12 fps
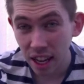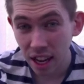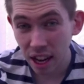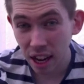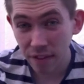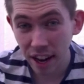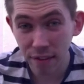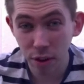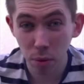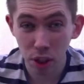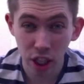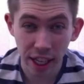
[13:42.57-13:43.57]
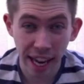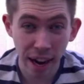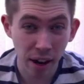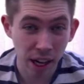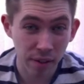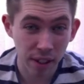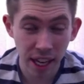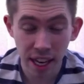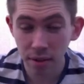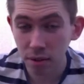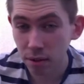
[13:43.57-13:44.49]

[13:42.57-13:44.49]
If any of you want to check it out, like I said,